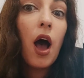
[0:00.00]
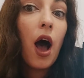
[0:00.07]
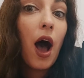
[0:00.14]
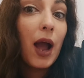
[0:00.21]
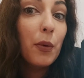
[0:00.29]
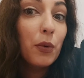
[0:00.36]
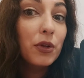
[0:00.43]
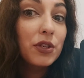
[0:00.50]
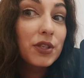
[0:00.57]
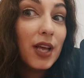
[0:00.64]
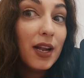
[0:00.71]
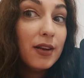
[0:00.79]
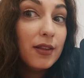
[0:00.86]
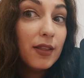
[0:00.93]
I will
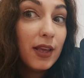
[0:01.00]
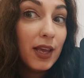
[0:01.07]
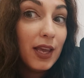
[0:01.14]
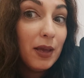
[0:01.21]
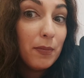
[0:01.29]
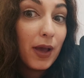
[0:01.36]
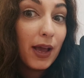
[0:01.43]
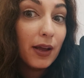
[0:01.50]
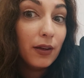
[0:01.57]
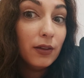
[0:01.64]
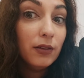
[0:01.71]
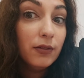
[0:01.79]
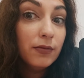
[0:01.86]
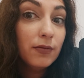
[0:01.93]
send the
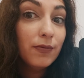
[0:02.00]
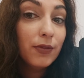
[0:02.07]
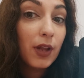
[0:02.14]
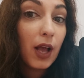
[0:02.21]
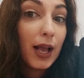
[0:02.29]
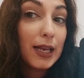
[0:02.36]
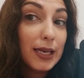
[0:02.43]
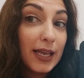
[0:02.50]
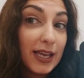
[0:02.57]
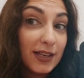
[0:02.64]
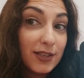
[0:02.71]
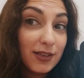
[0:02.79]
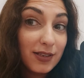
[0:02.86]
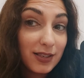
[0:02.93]
email. I
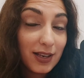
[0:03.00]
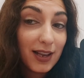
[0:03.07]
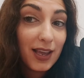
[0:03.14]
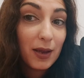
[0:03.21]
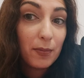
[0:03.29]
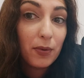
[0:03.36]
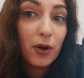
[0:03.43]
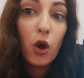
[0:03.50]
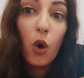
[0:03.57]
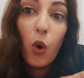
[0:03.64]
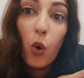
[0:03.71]
need to sleep.